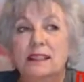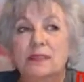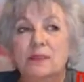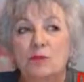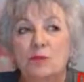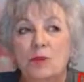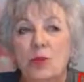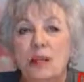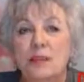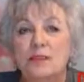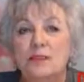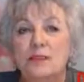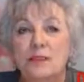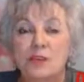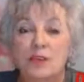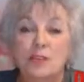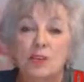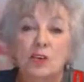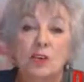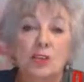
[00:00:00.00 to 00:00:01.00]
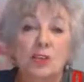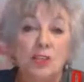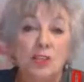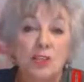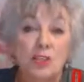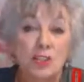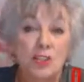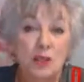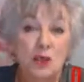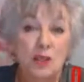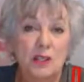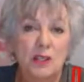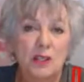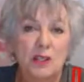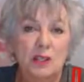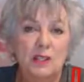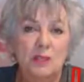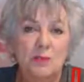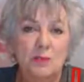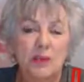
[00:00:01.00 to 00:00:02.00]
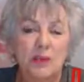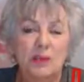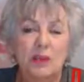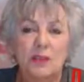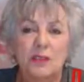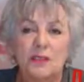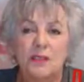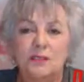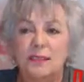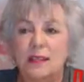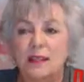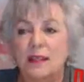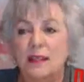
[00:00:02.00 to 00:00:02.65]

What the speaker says: ways that you can enjoy the experience.